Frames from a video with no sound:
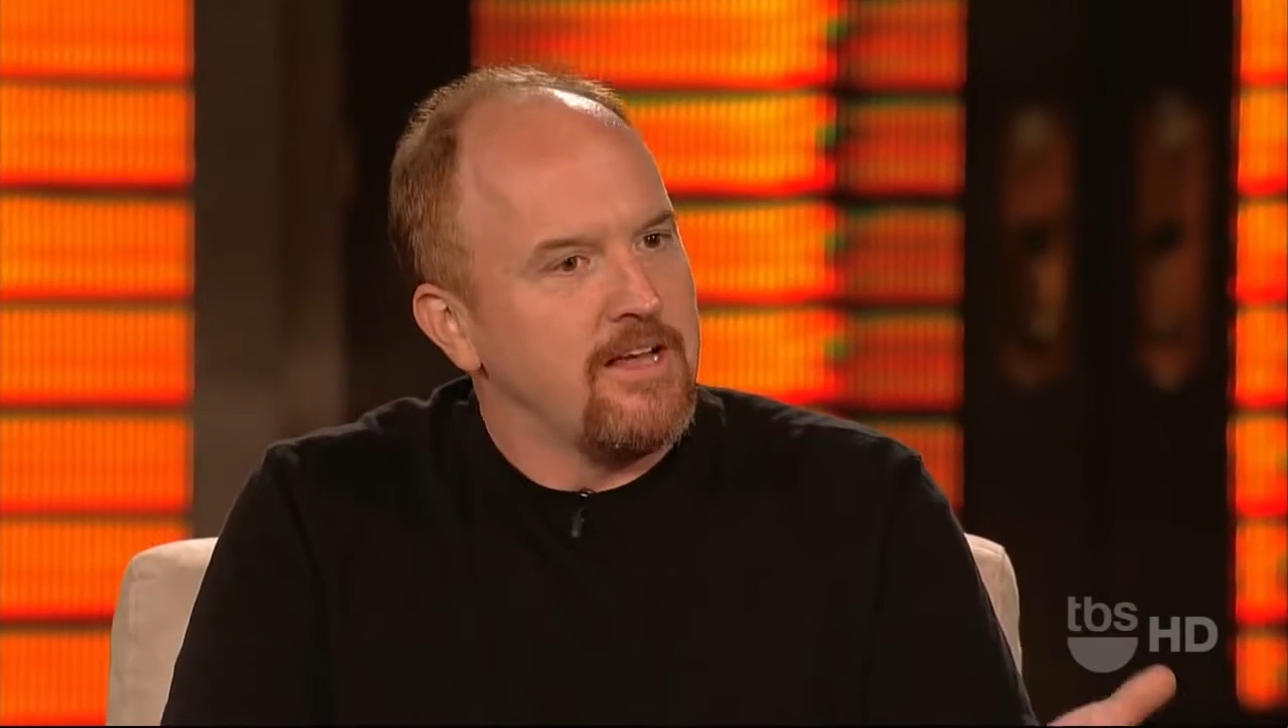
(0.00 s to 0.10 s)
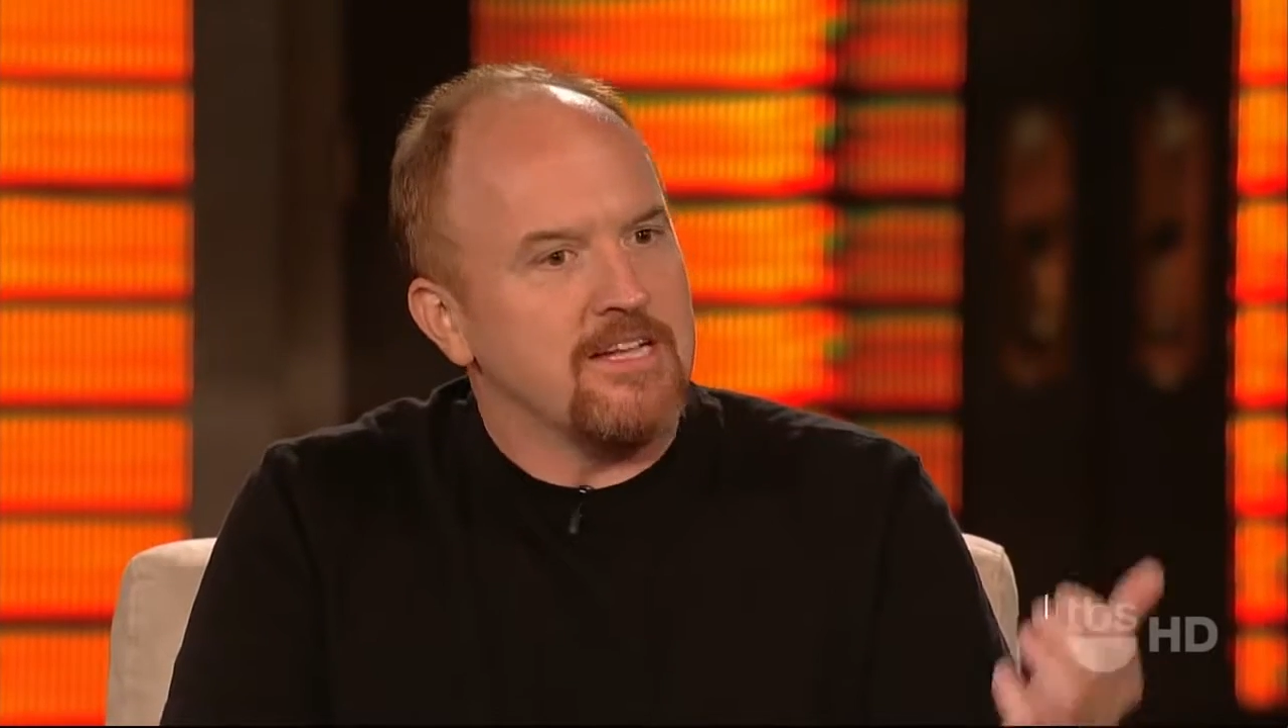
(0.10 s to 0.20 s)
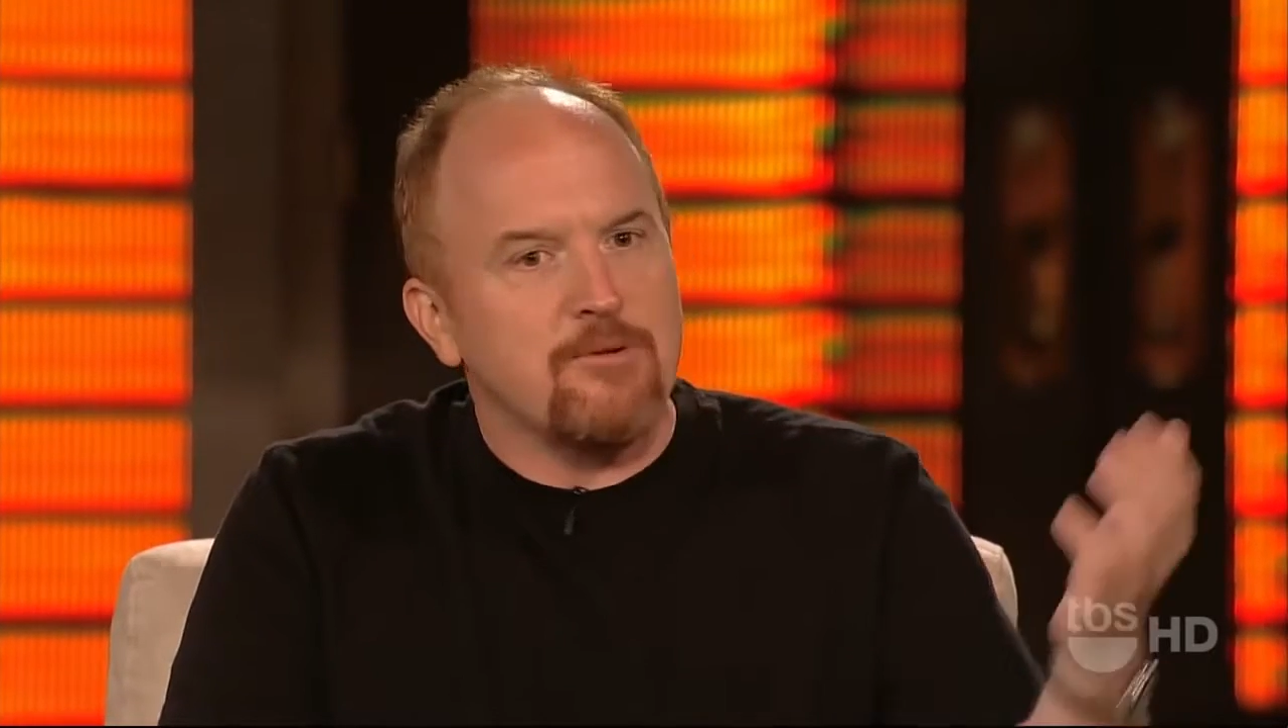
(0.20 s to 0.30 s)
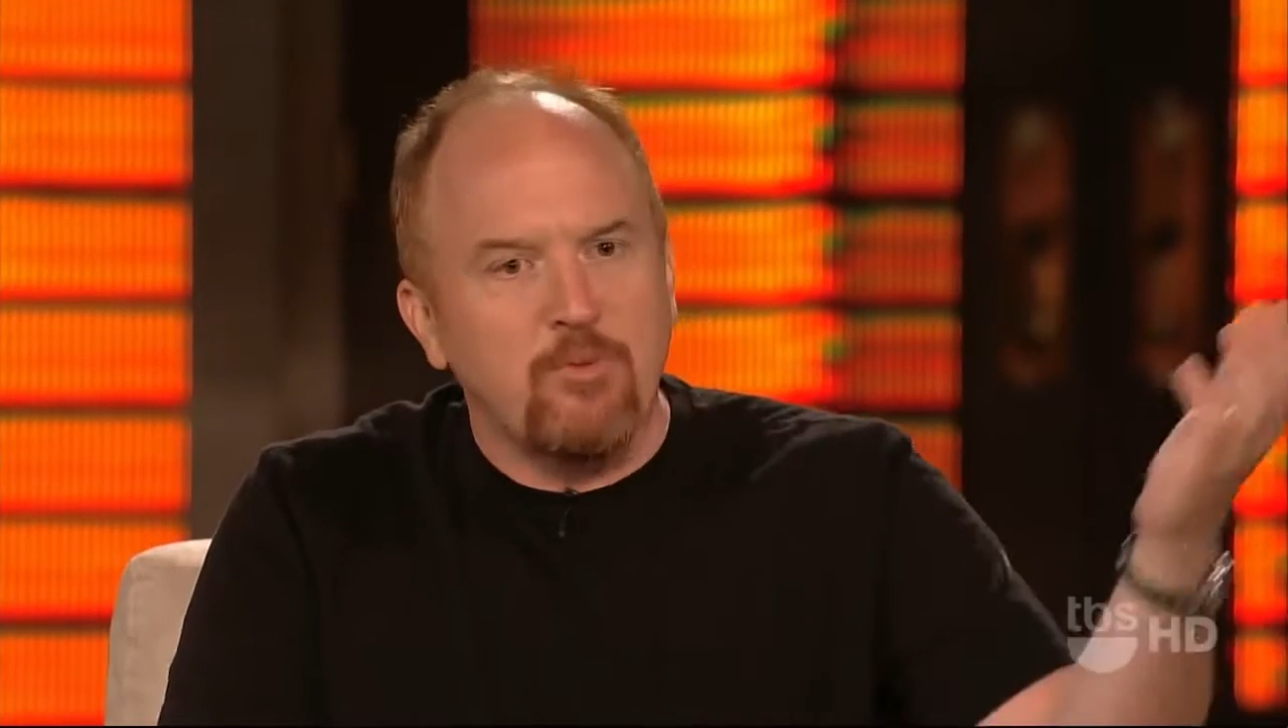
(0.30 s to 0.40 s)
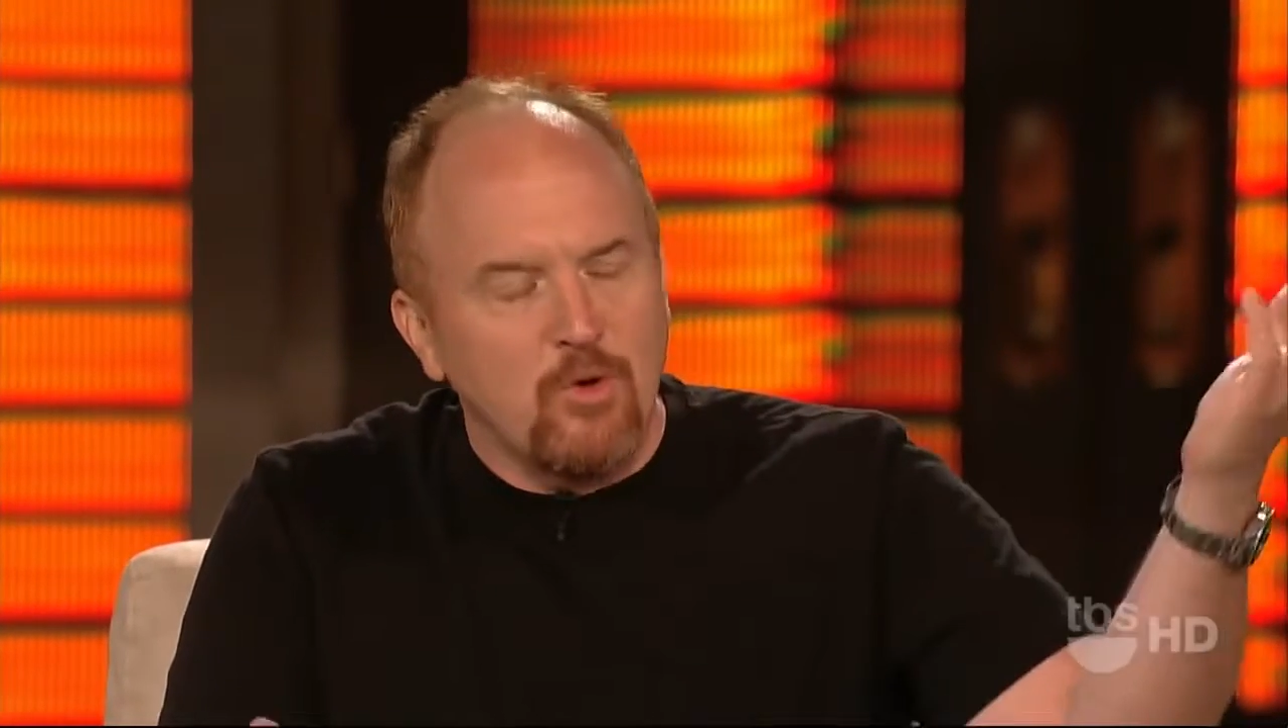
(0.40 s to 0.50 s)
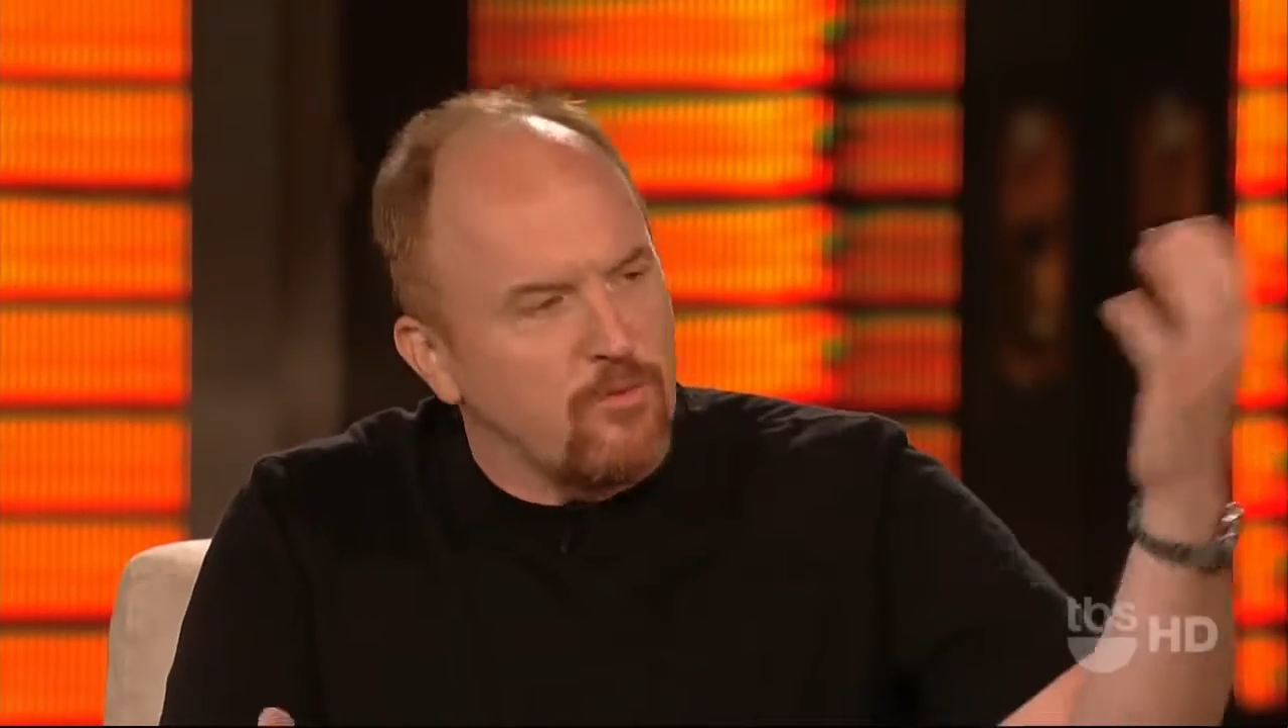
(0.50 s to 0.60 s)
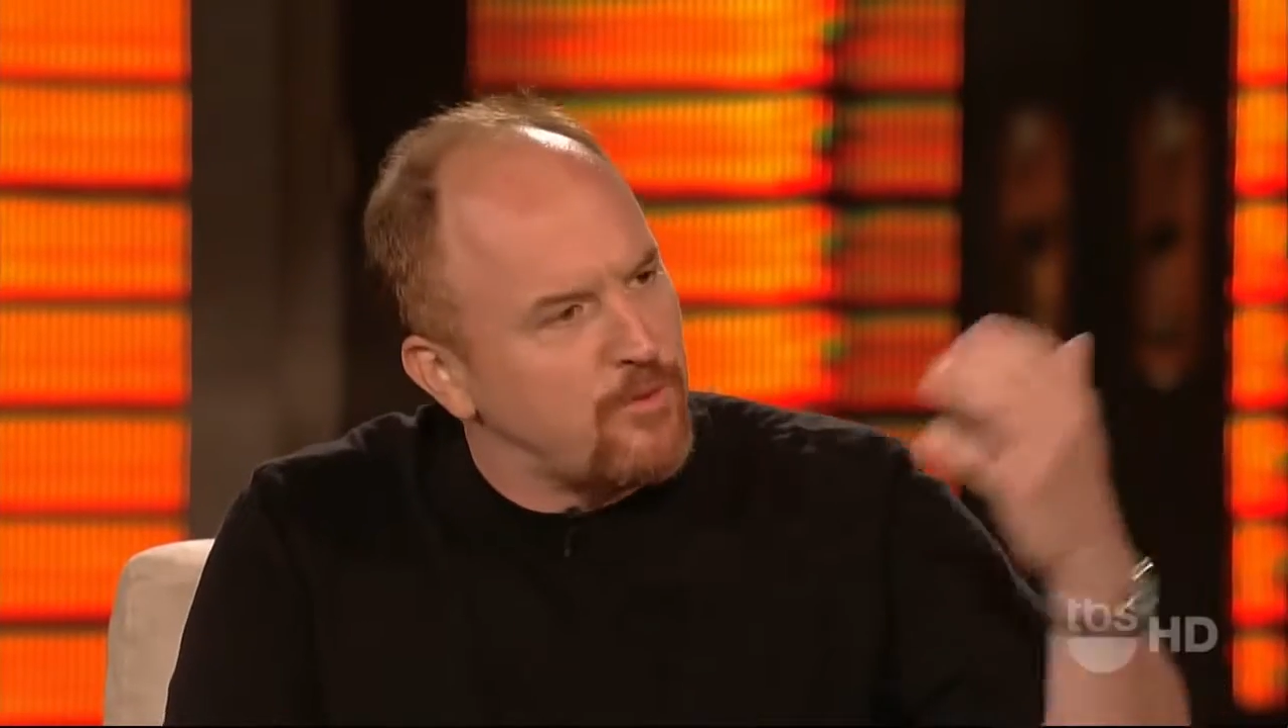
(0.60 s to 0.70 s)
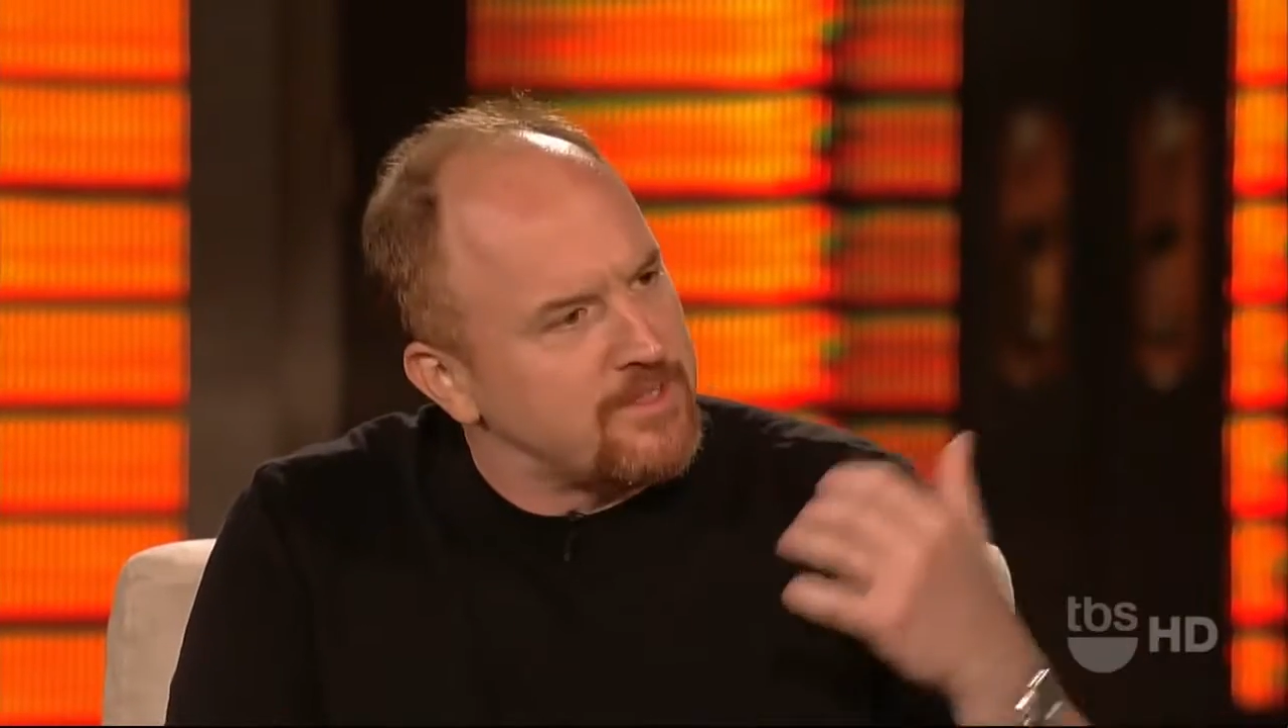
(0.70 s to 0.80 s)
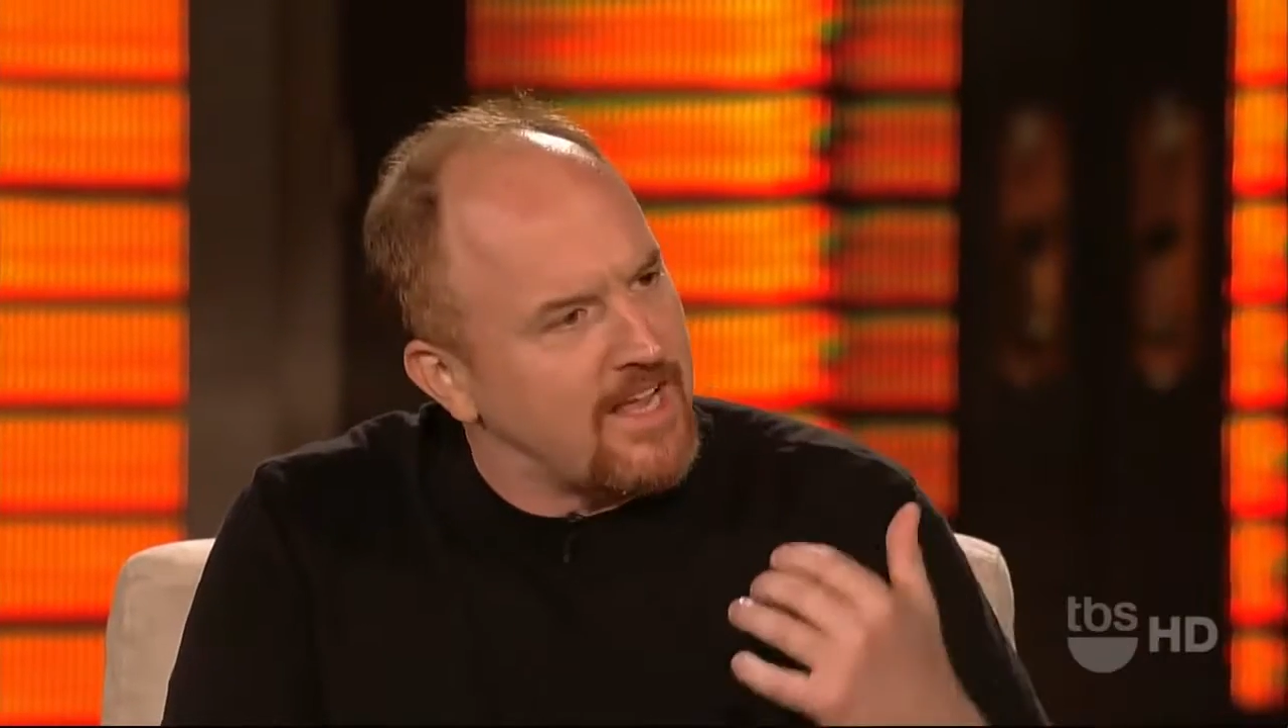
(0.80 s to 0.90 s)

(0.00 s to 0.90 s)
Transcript: It's a beautiful